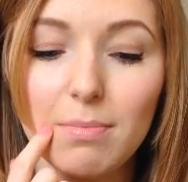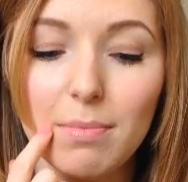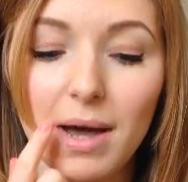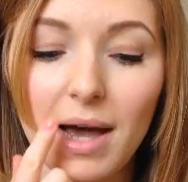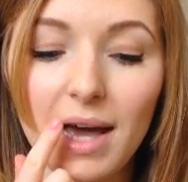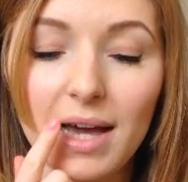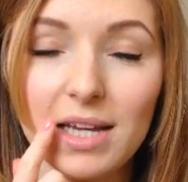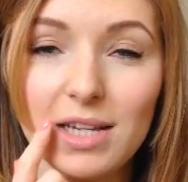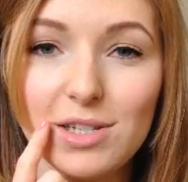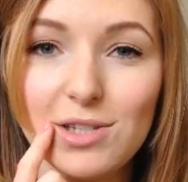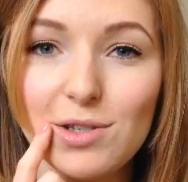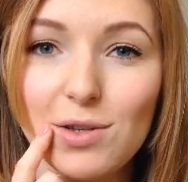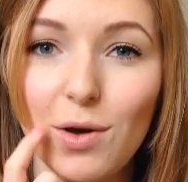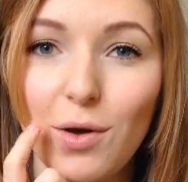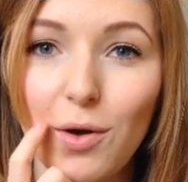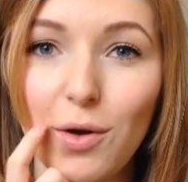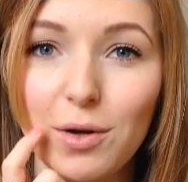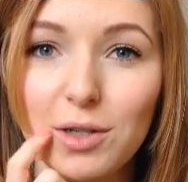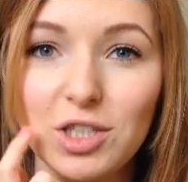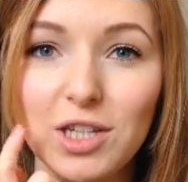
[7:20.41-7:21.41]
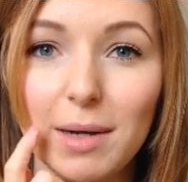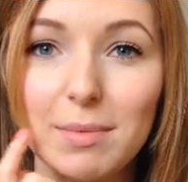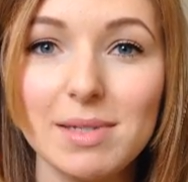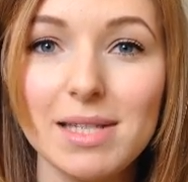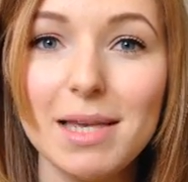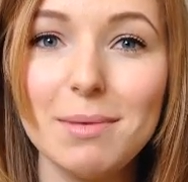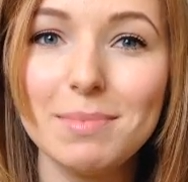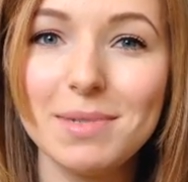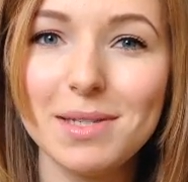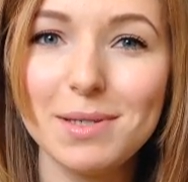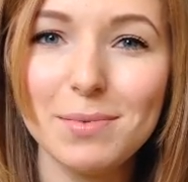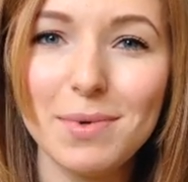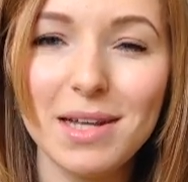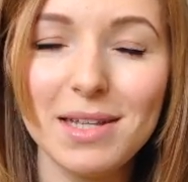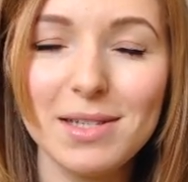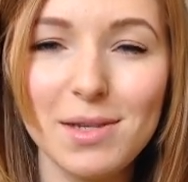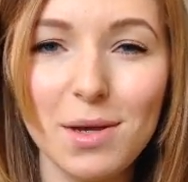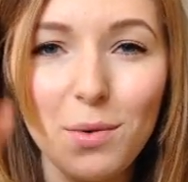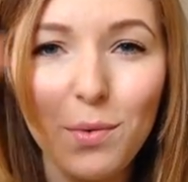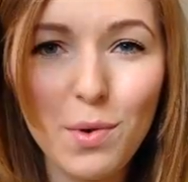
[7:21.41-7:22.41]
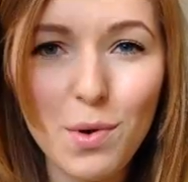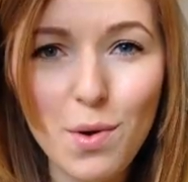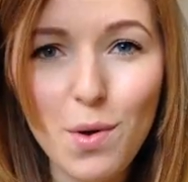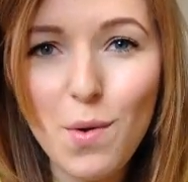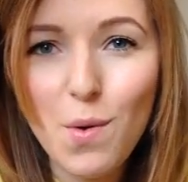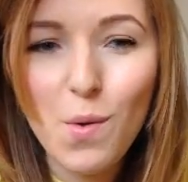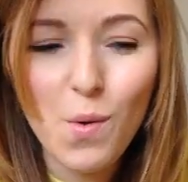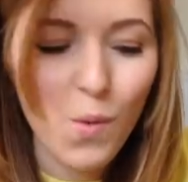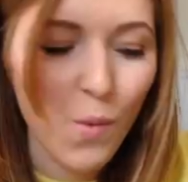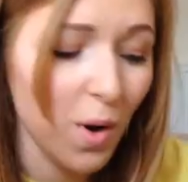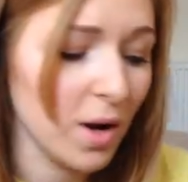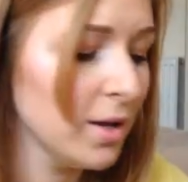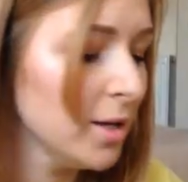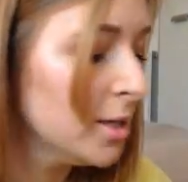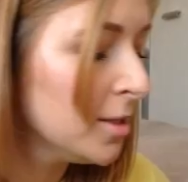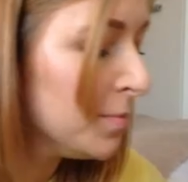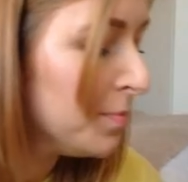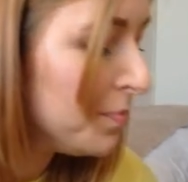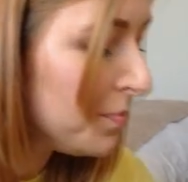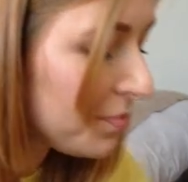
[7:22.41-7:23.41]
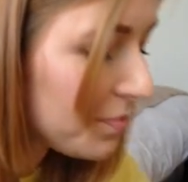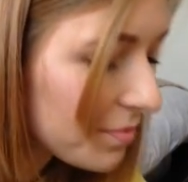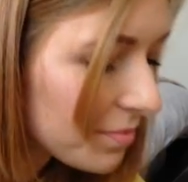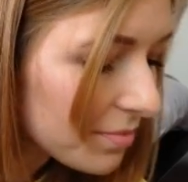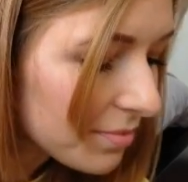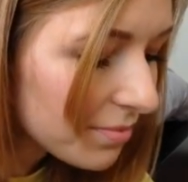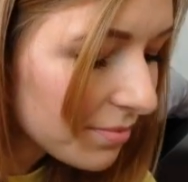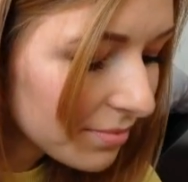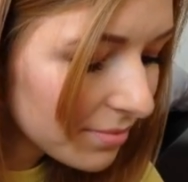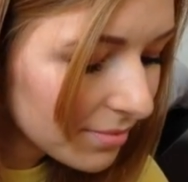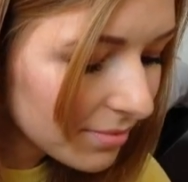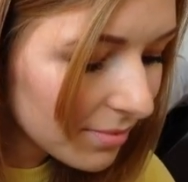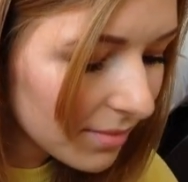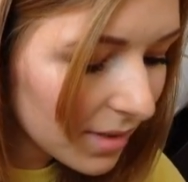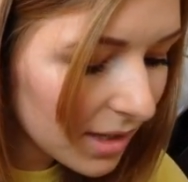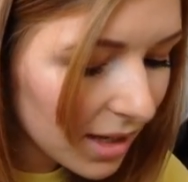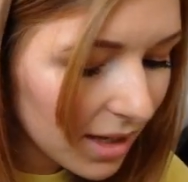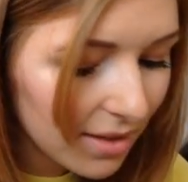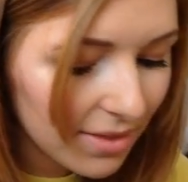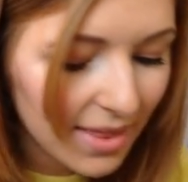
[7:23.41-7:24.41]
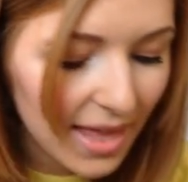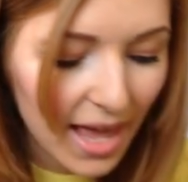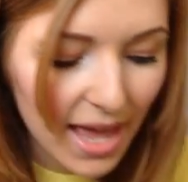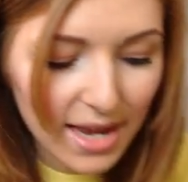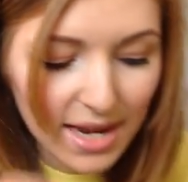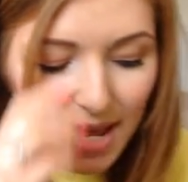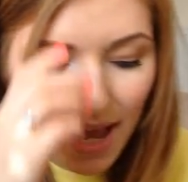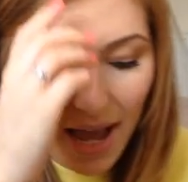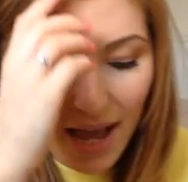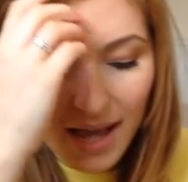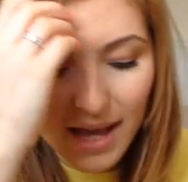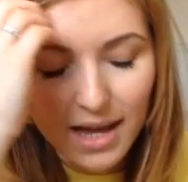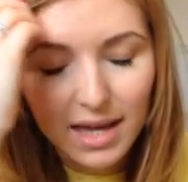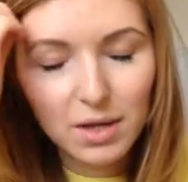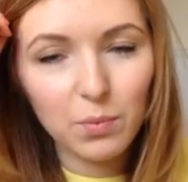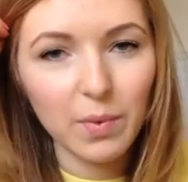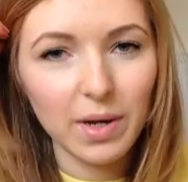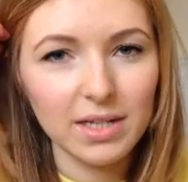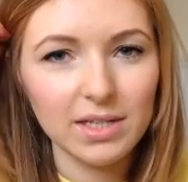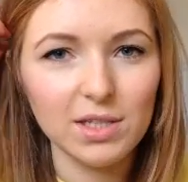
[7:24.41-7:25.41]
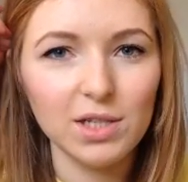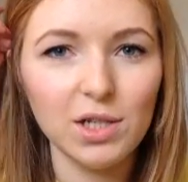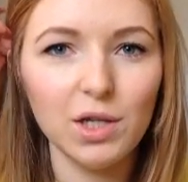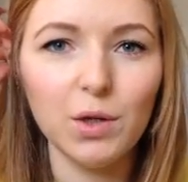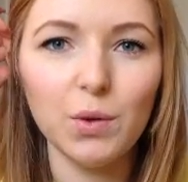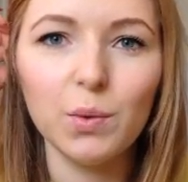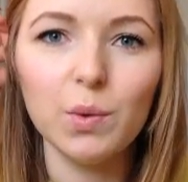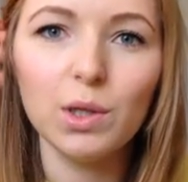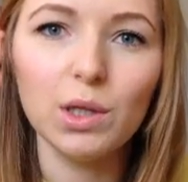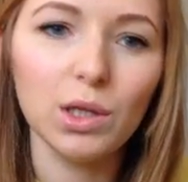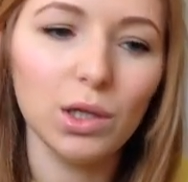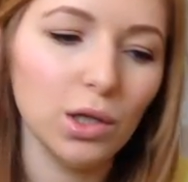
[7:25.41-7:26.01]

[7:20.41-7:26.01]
my sore chapped lips as well, so woohoo! Then I went to